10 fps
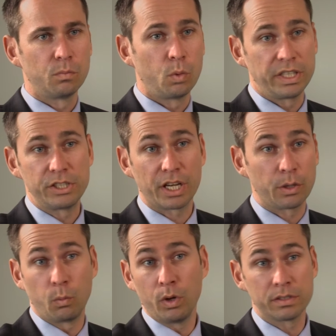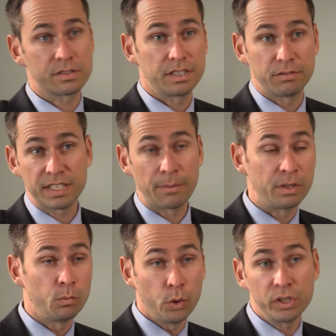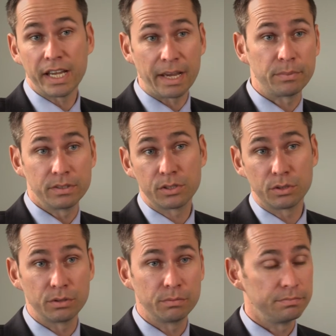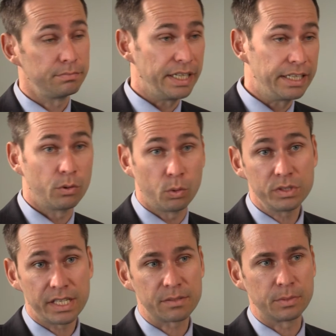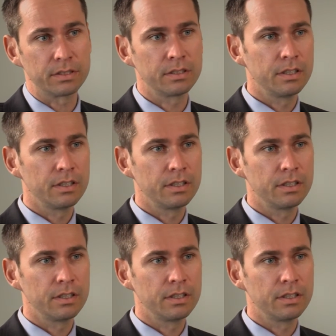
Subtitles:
what each other wants if something were to happen to Peter or Desmond.